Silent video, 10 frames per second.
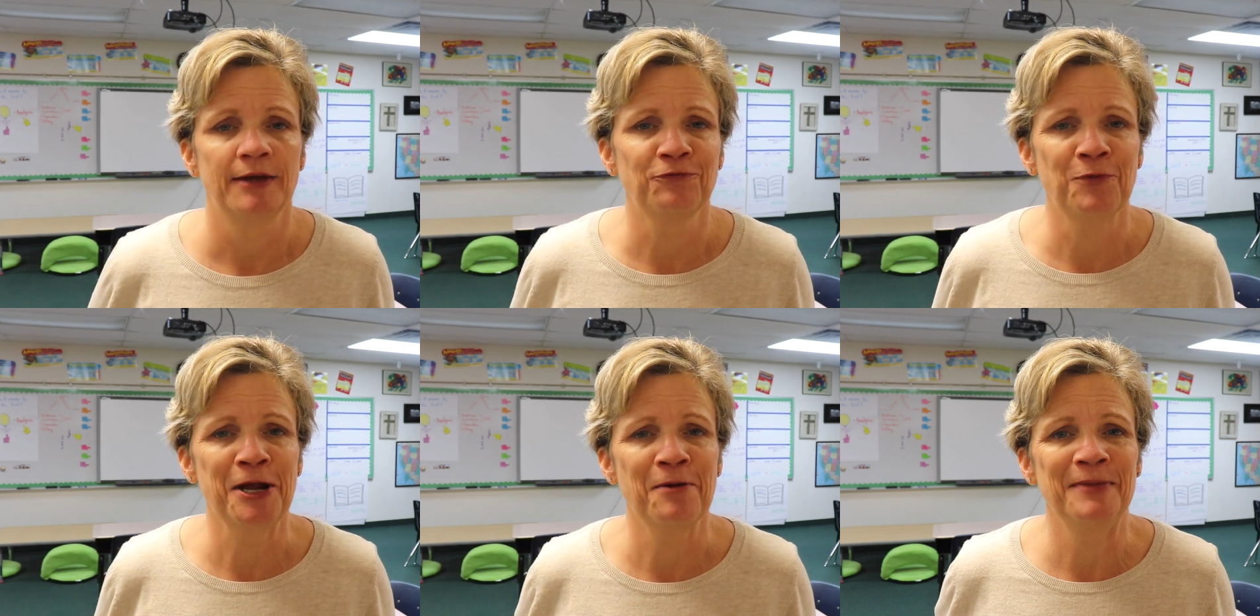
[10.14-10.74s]
If
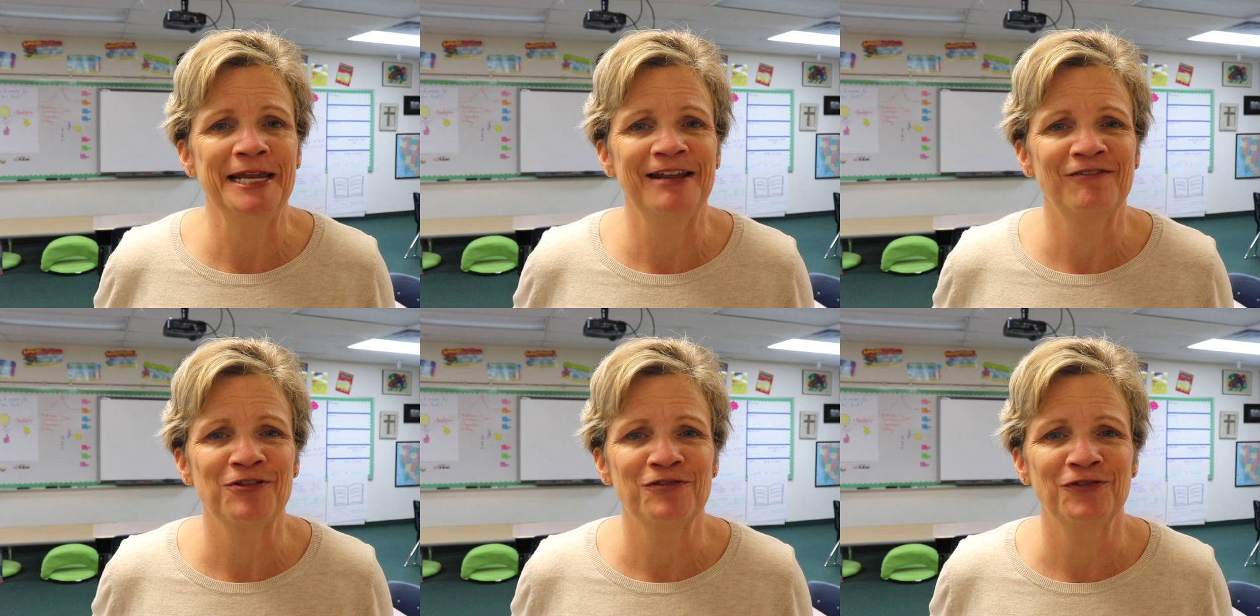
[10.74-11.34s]
we are
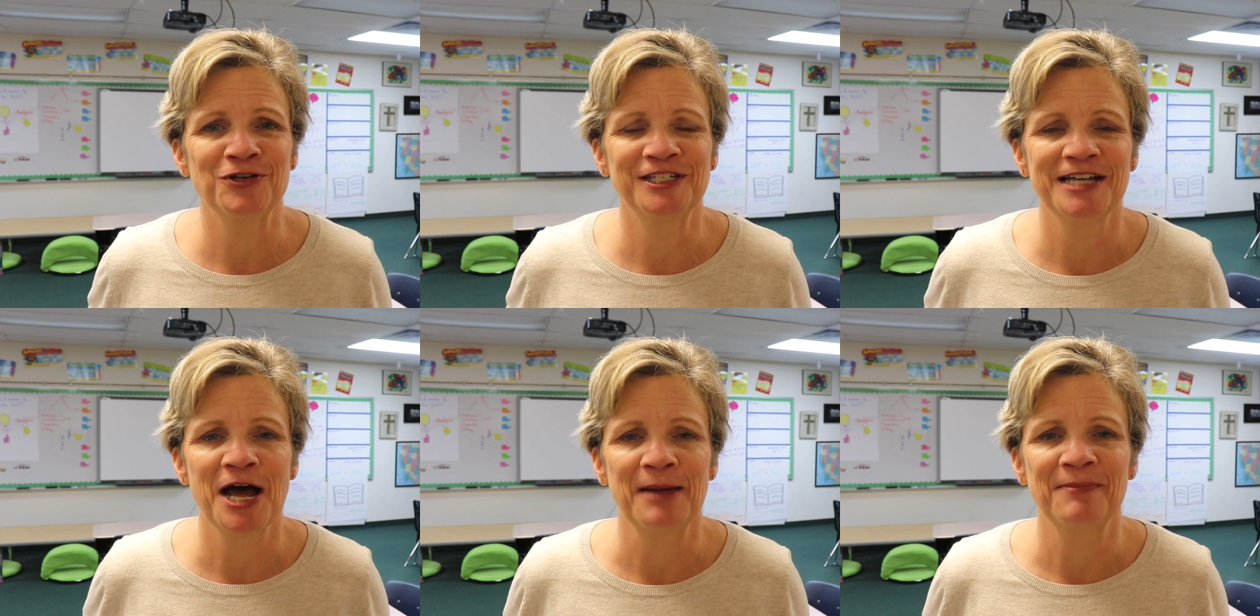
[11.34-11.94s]
meeting for the first
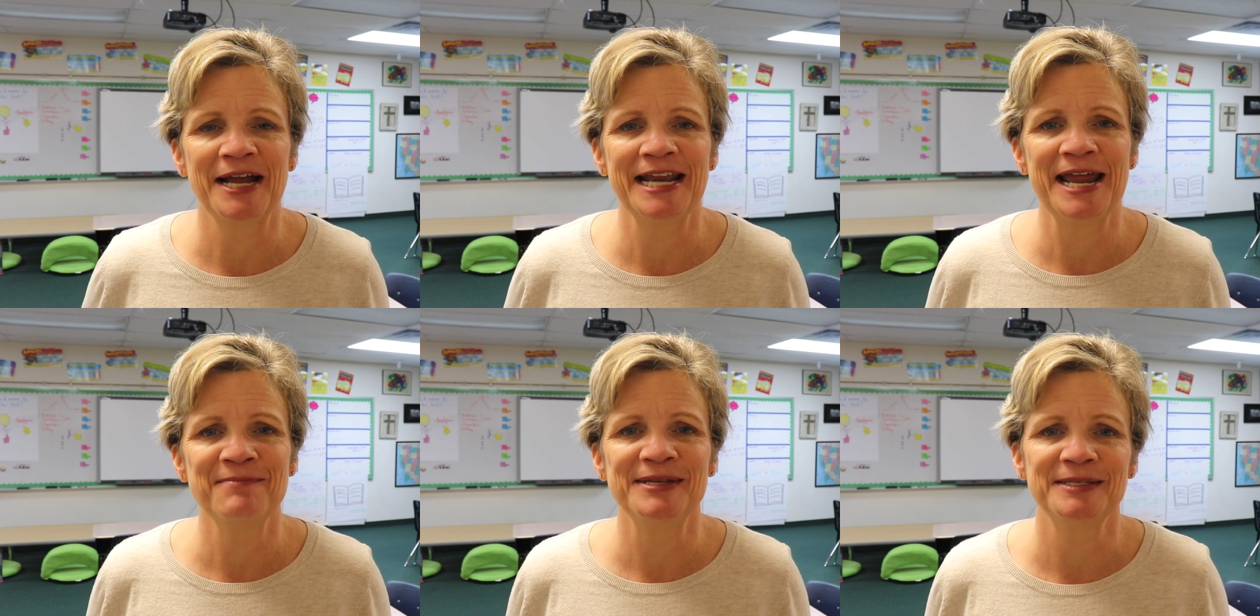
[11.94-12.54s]
time, my
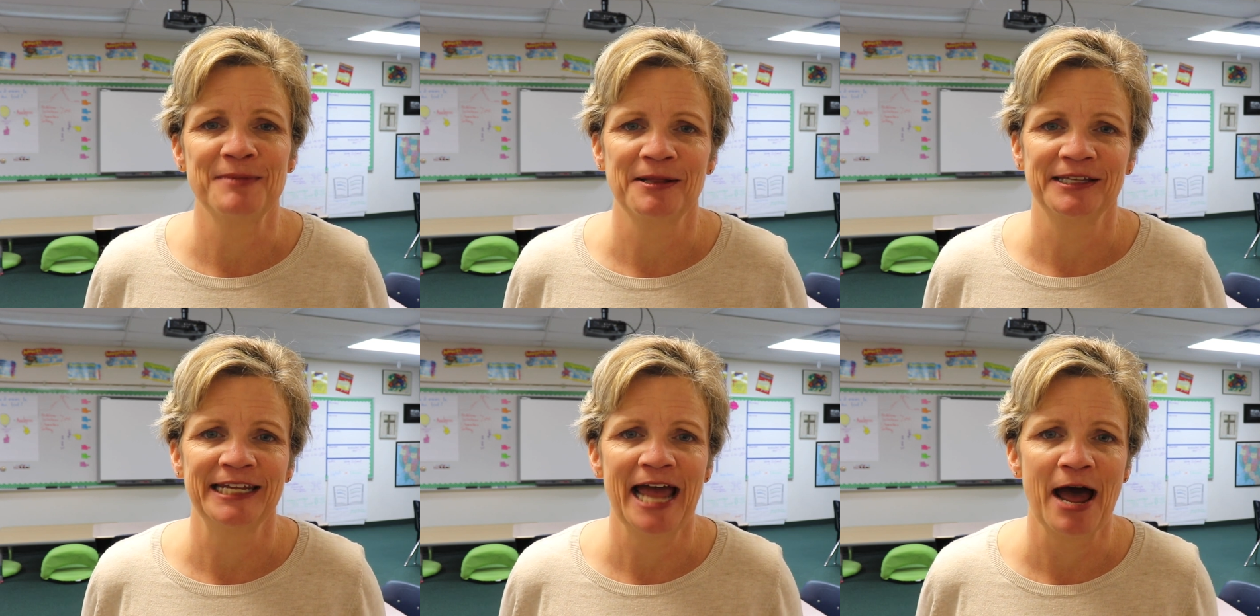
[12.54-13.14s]
name is
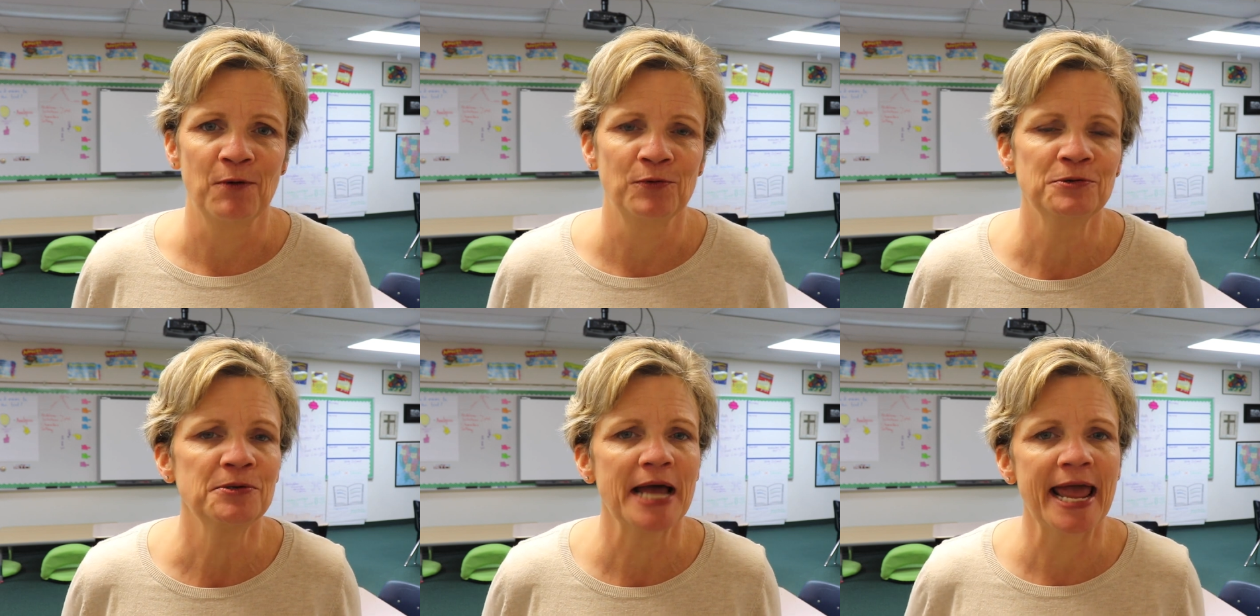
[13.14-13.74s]
Melanie
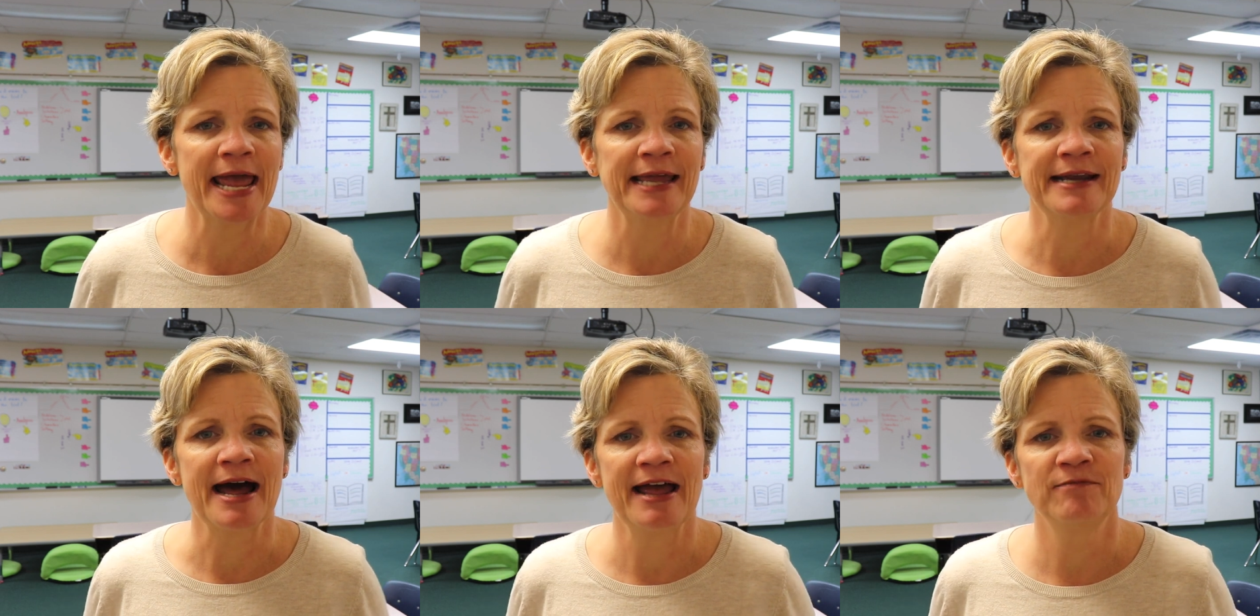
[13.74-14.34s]
Howell
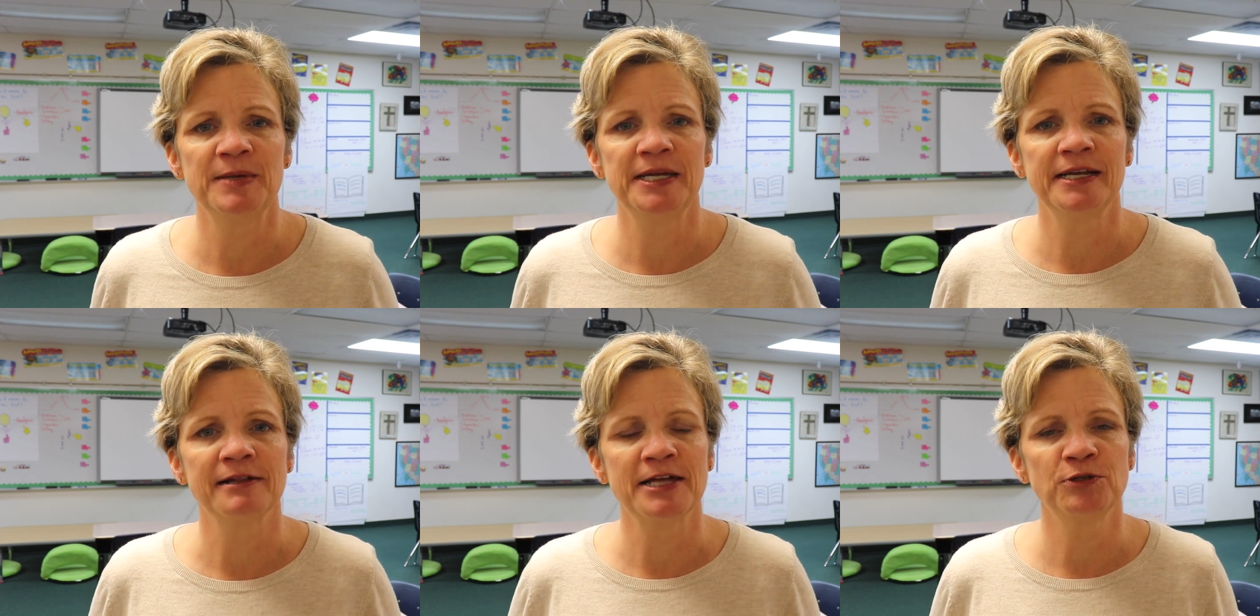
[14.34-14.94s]
and I have
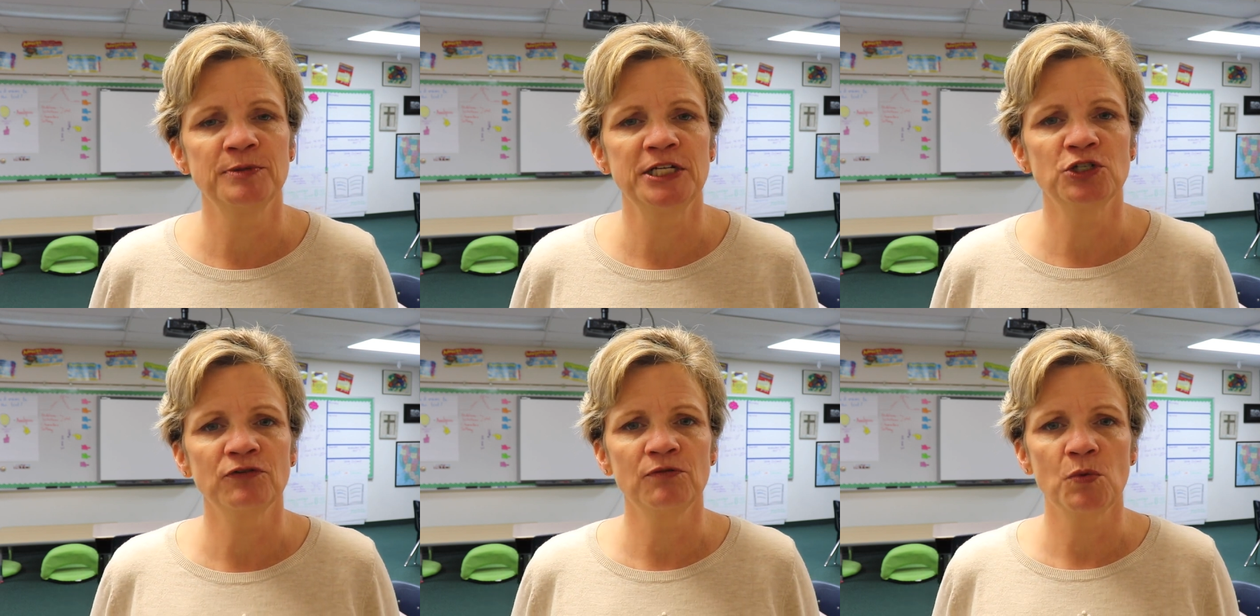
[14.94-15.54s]
been a classroom
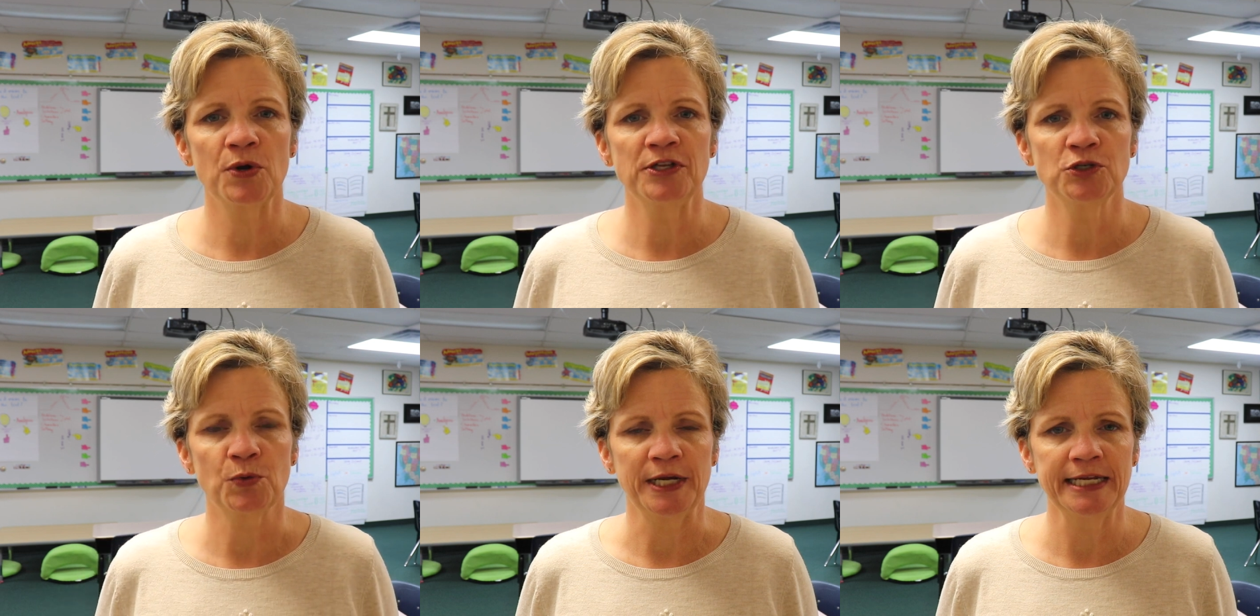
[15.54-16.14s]
teacher for more
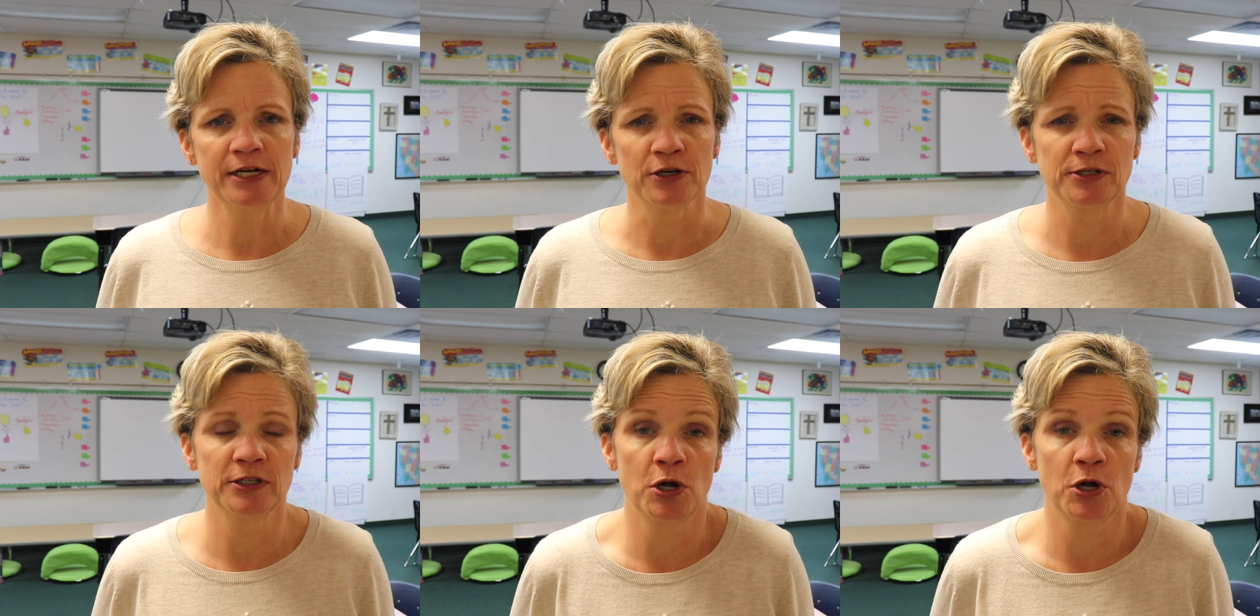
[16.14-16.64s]
than 20 years,